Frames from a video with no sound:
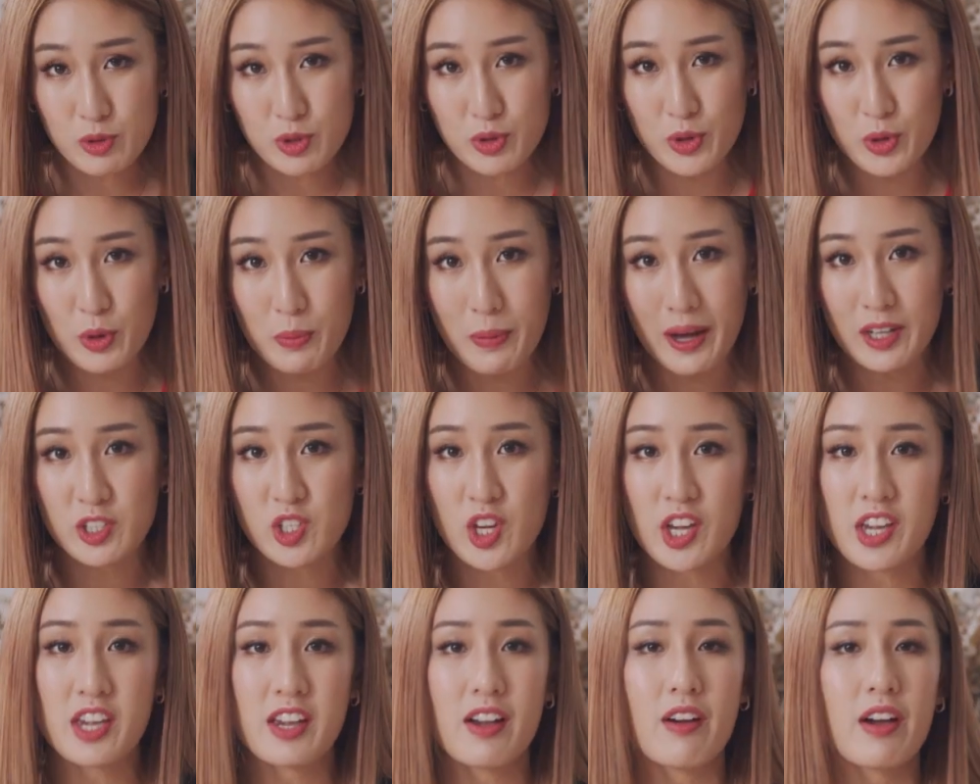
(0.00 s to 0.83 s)
true by
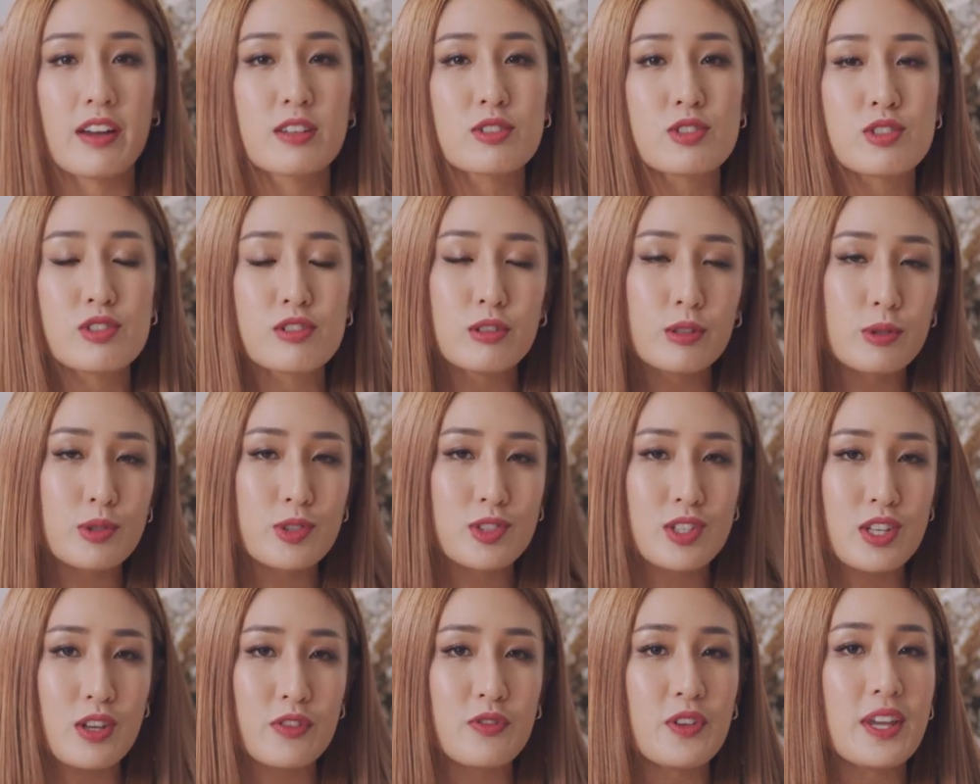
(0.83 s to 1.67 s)
checking out
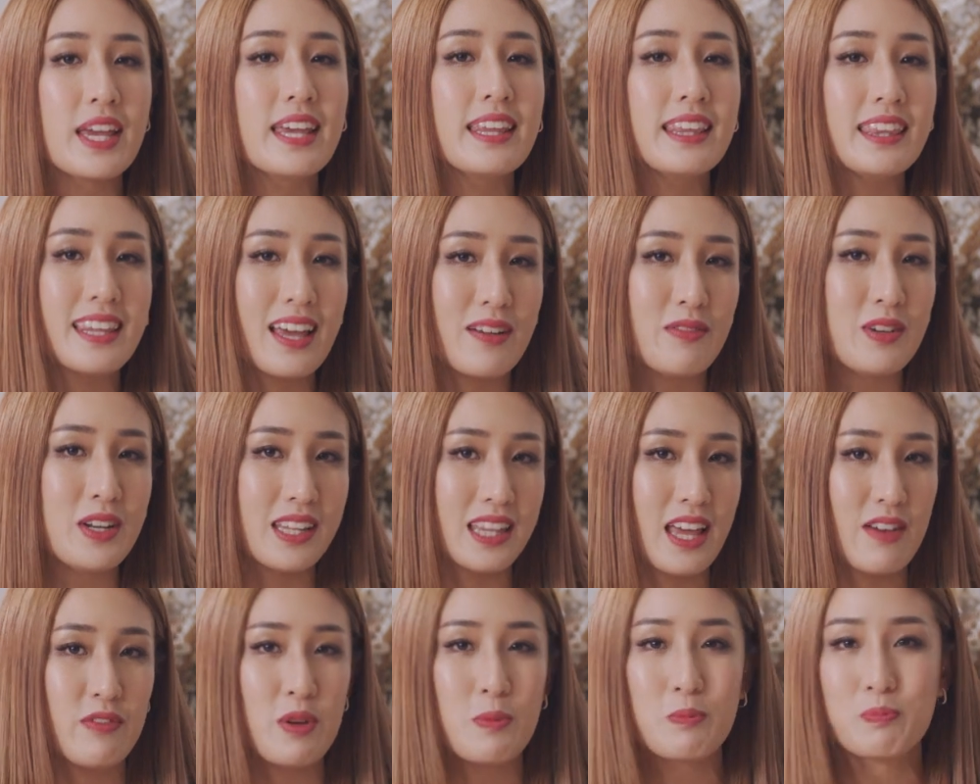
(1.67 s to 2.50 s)
exclusive
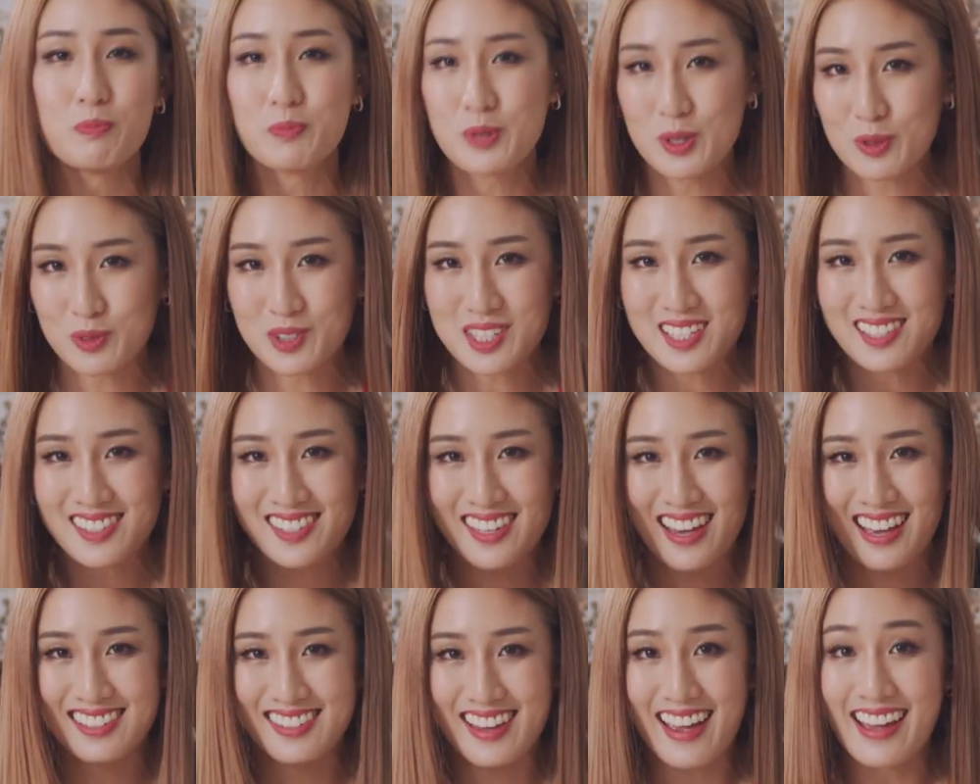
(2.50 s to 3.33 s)
1111 beauty
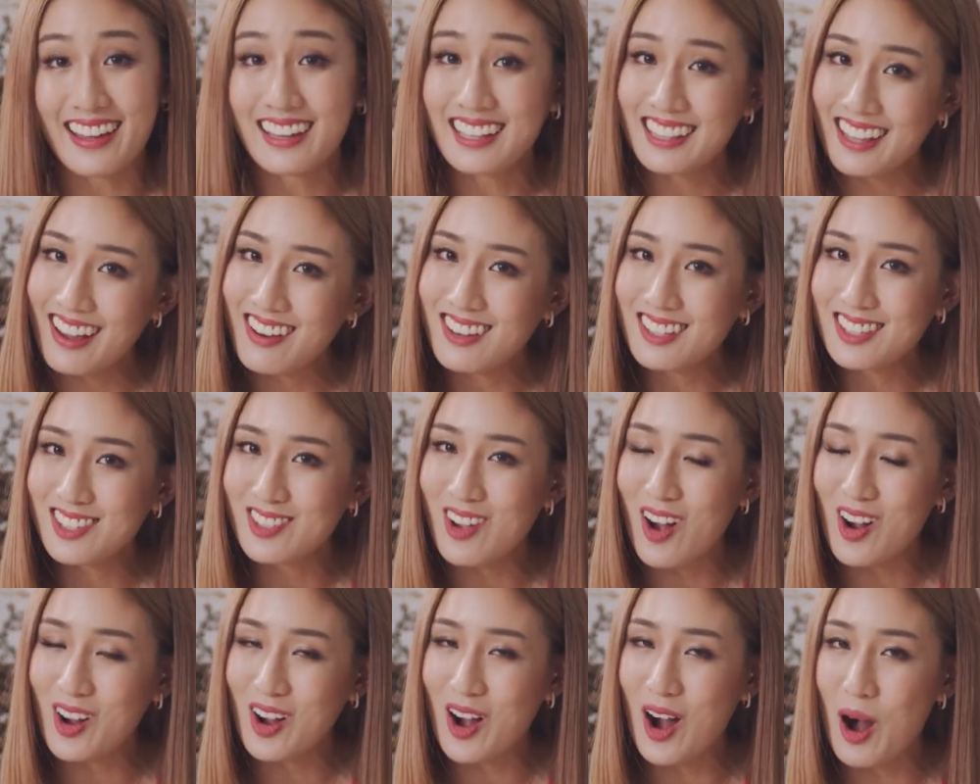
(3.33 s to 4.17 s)
sets at
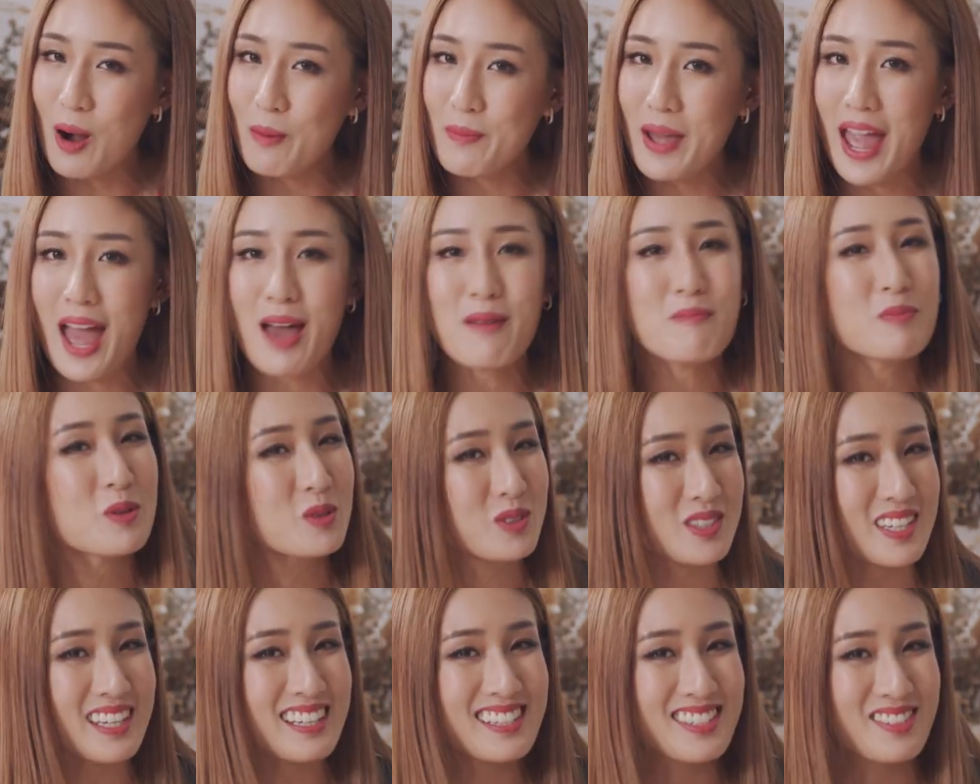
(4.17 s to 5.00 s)
clarins.com and
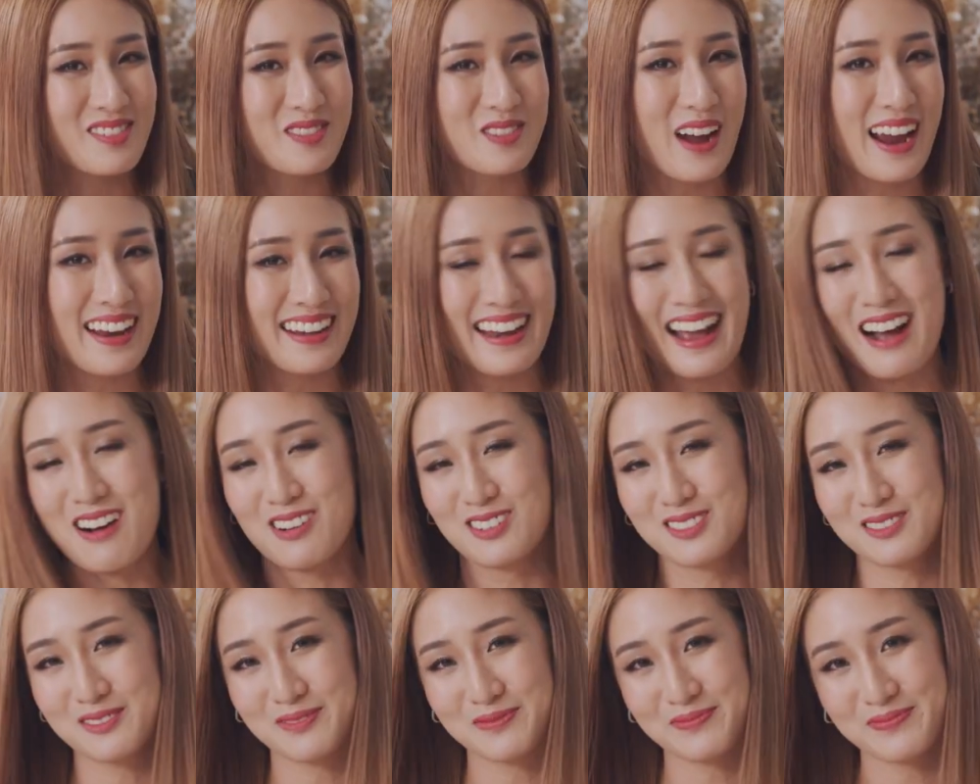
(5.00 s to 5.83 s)
boutiques right
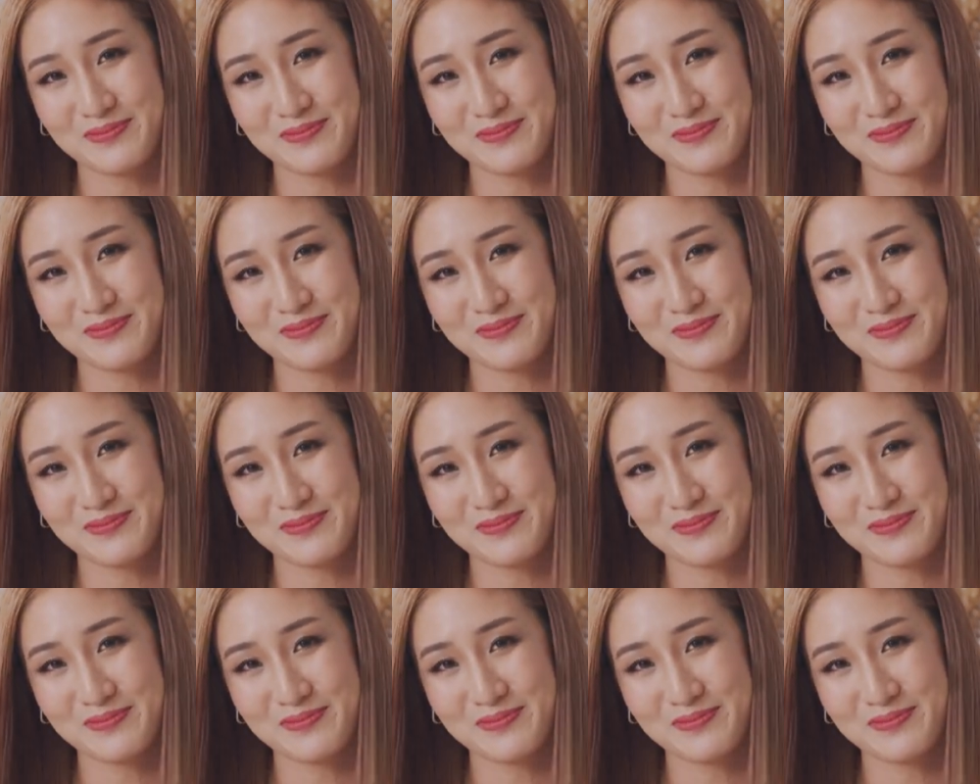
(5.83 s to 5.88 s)
now.